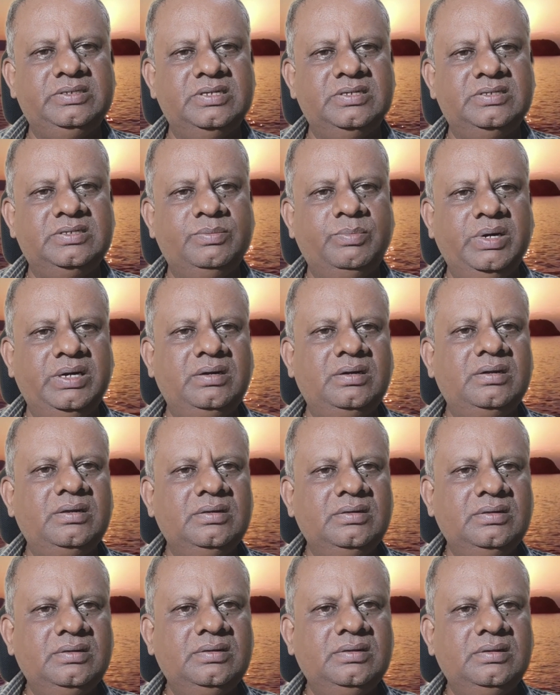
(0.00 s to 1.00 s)
but
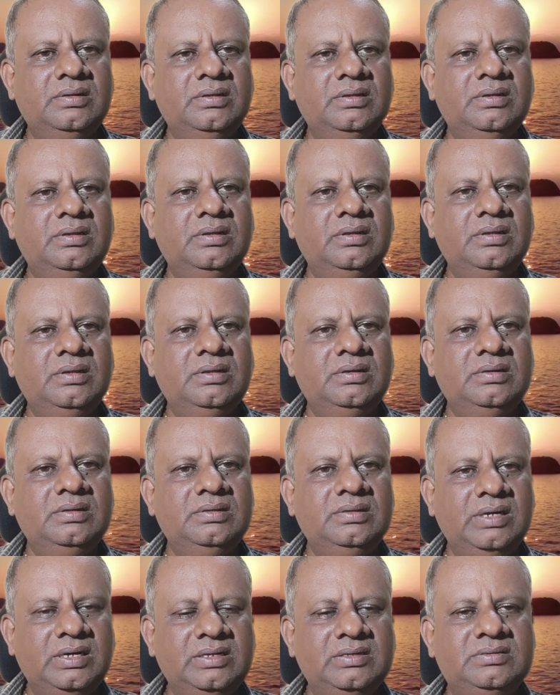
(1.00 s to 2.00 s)

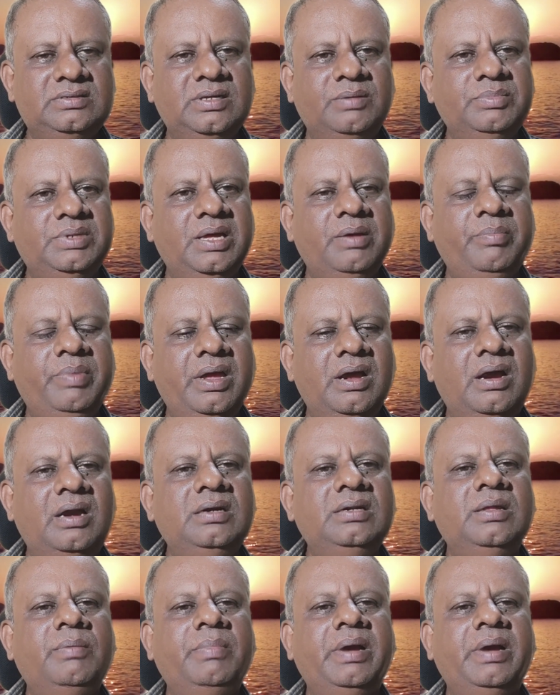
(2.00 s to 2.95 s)
that is something beyond the mind,